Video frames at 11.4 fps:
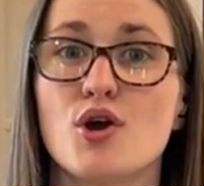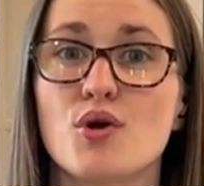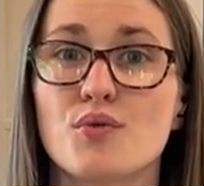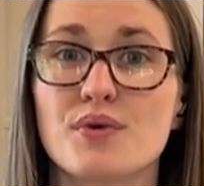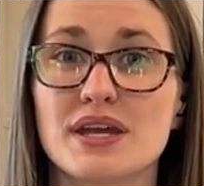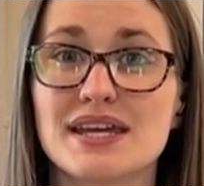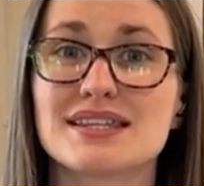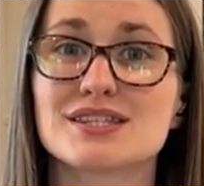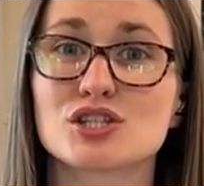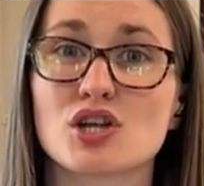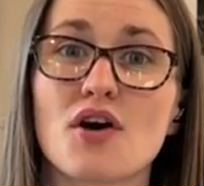We
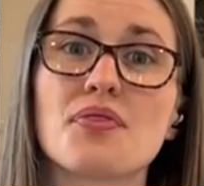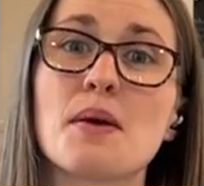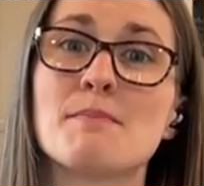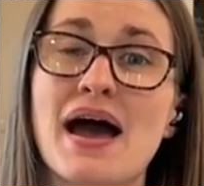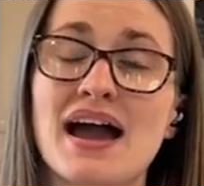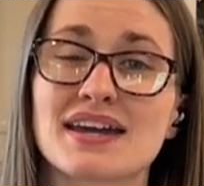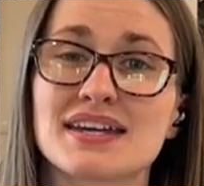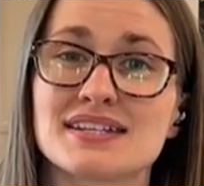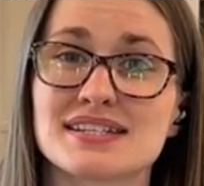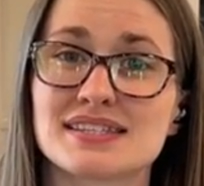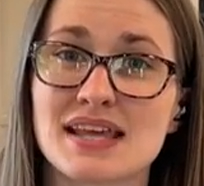installed them back in
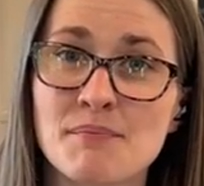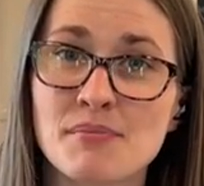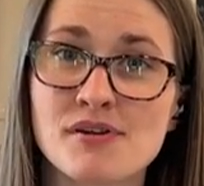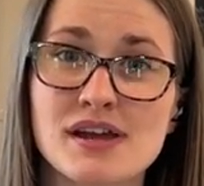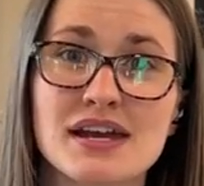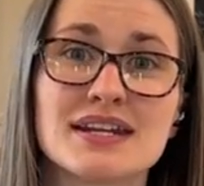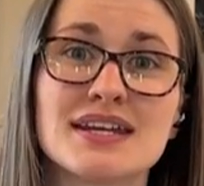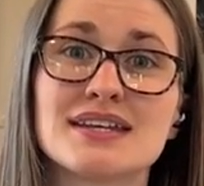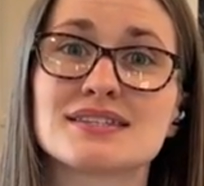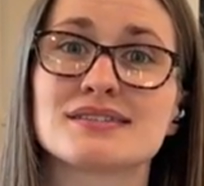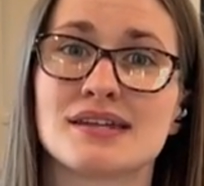December and it
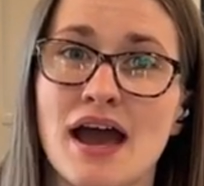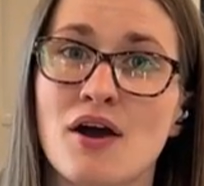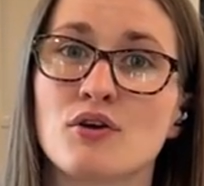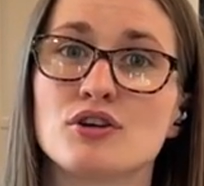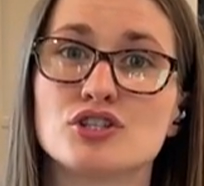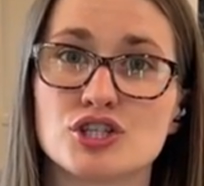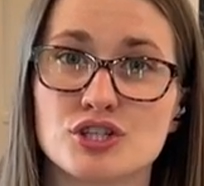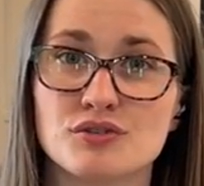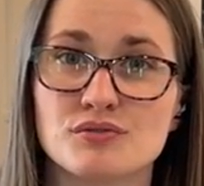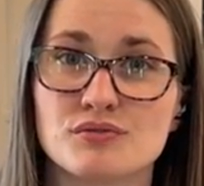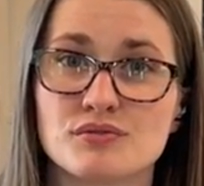is now
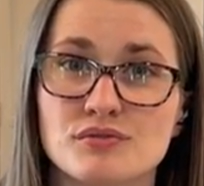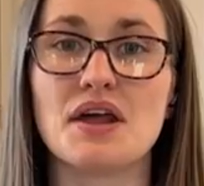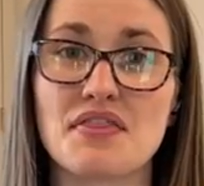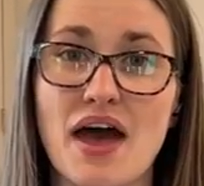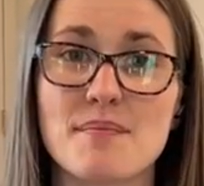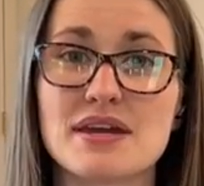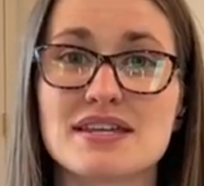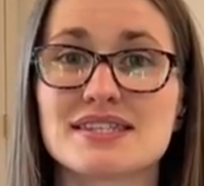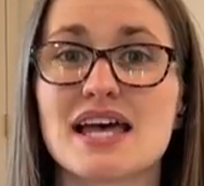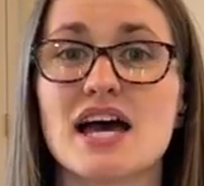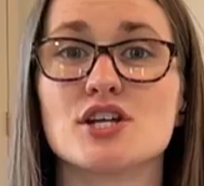June. Now that being
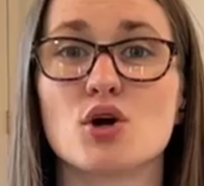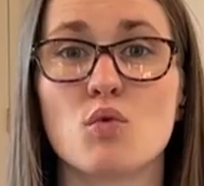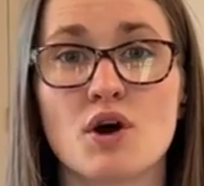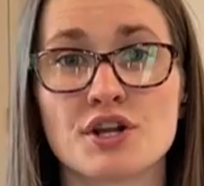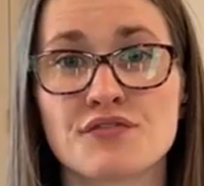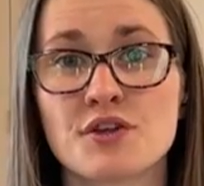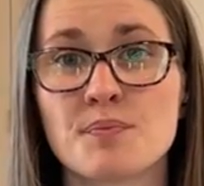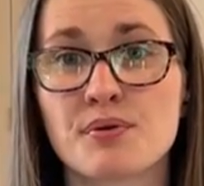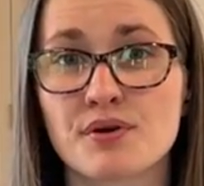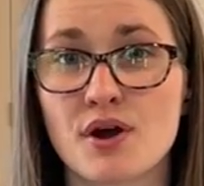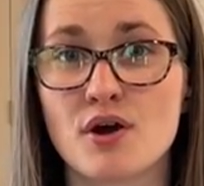said, one of the
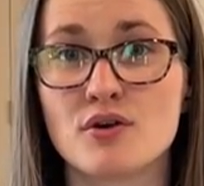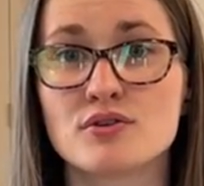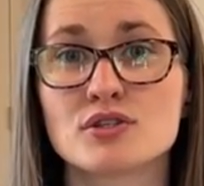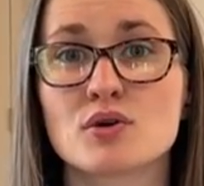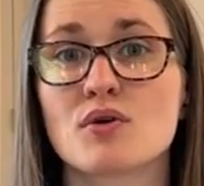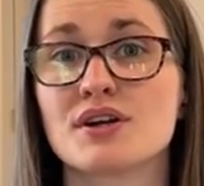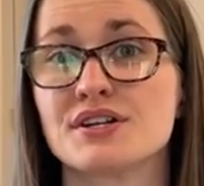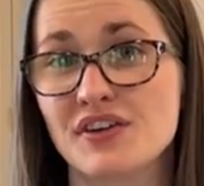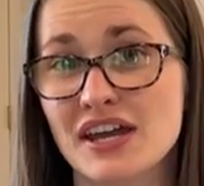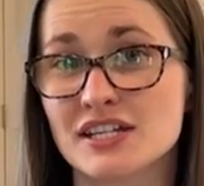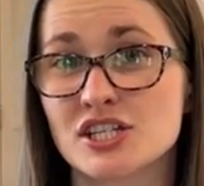pros or
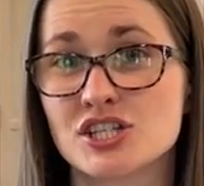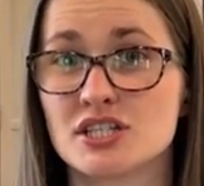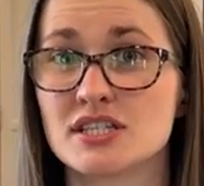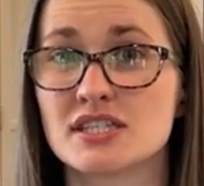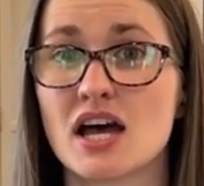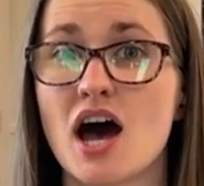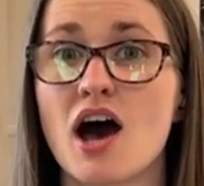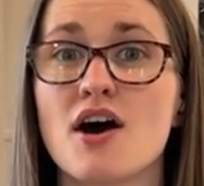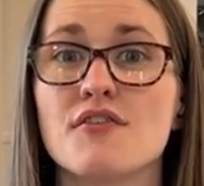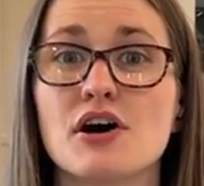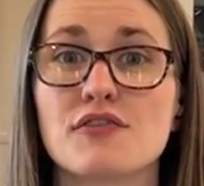advantages
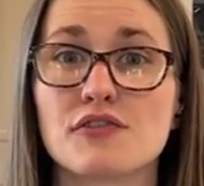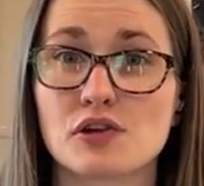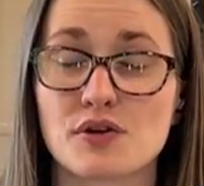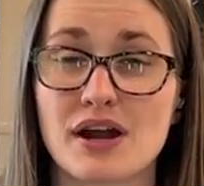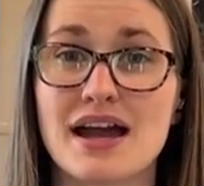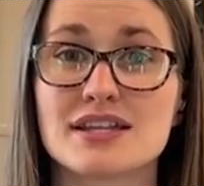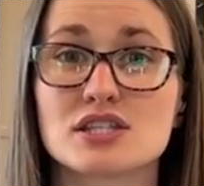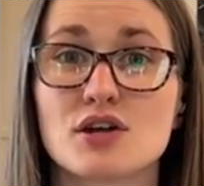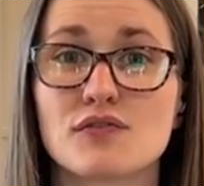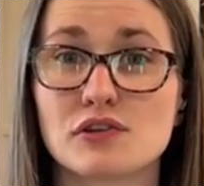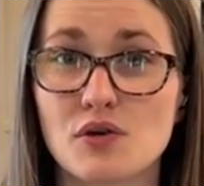of Flooret's
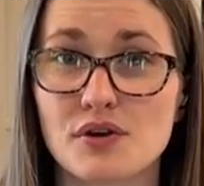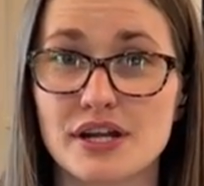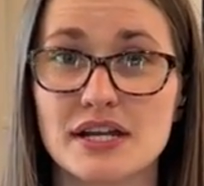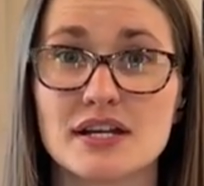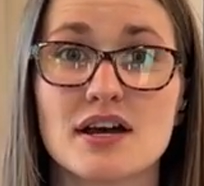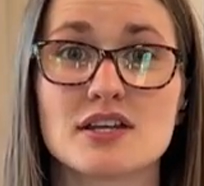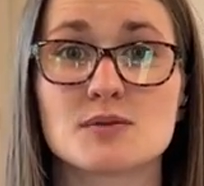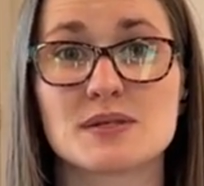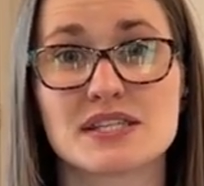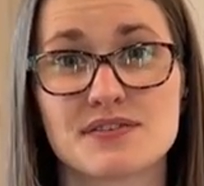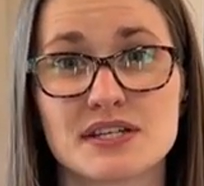flooring,
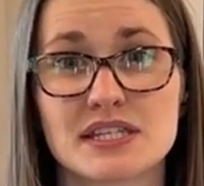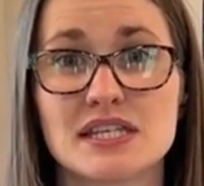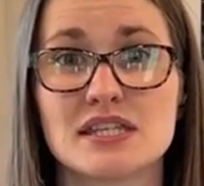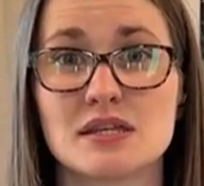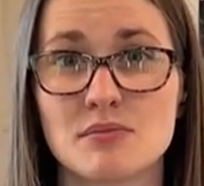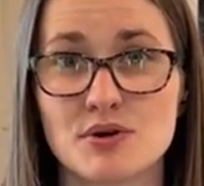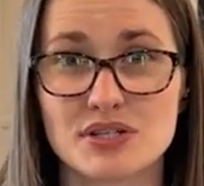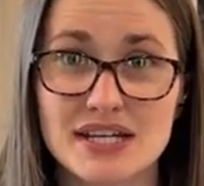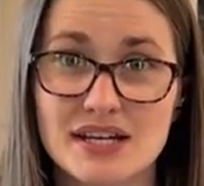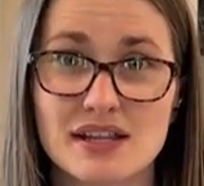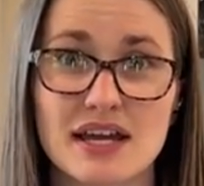specifically the
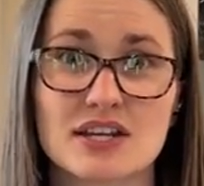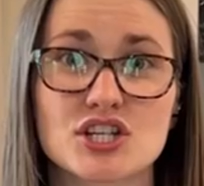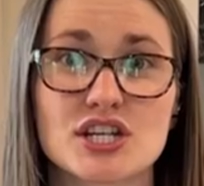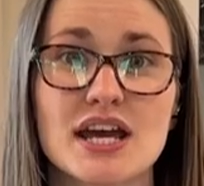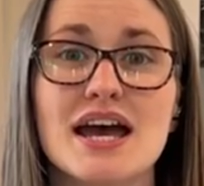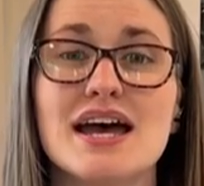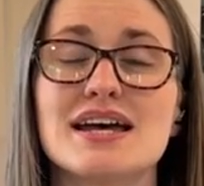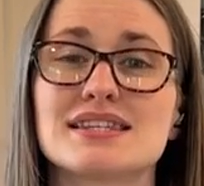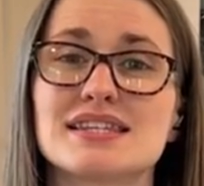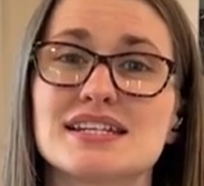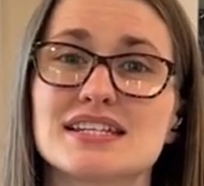Modin collection,
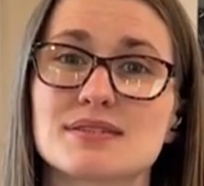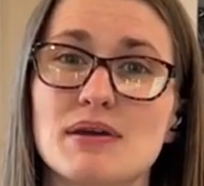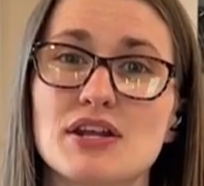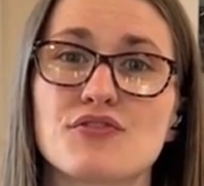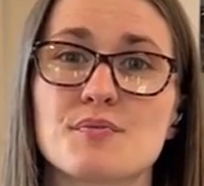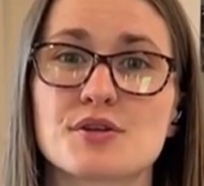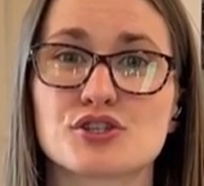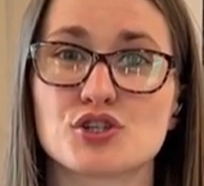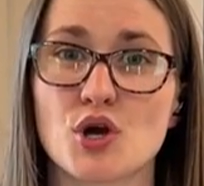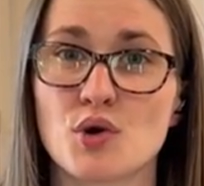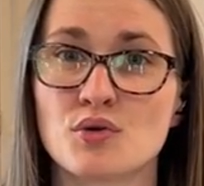is that it's made from a
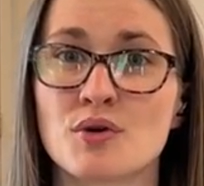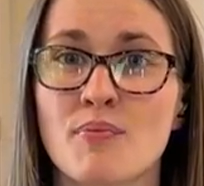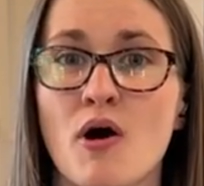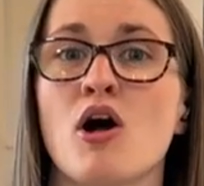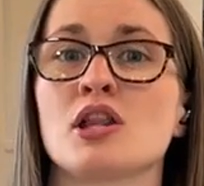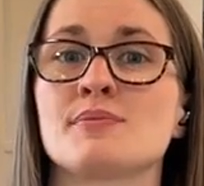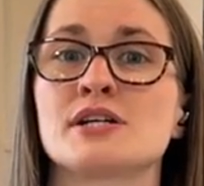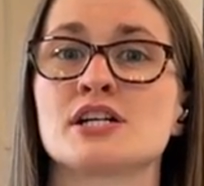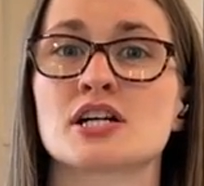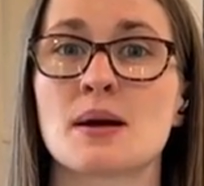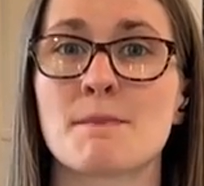stone
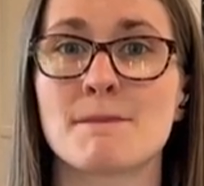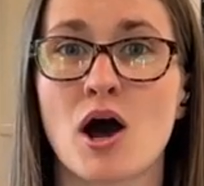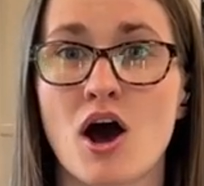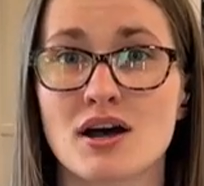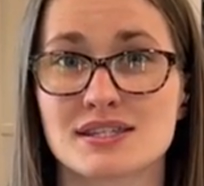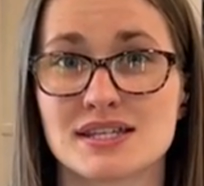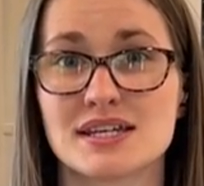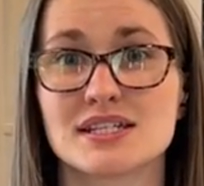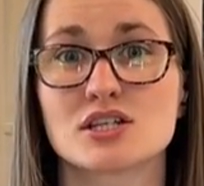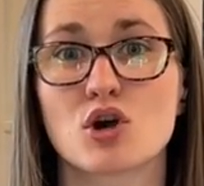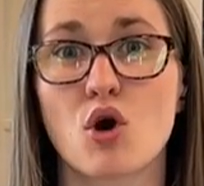polymer
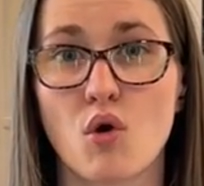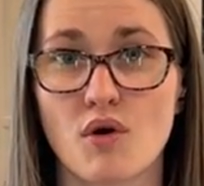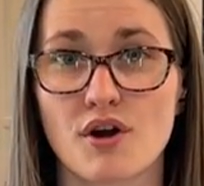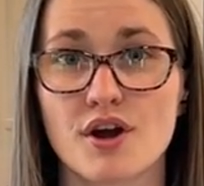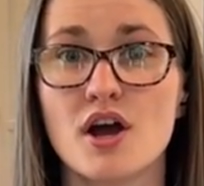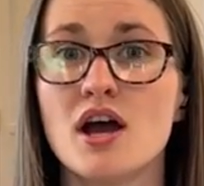composite core,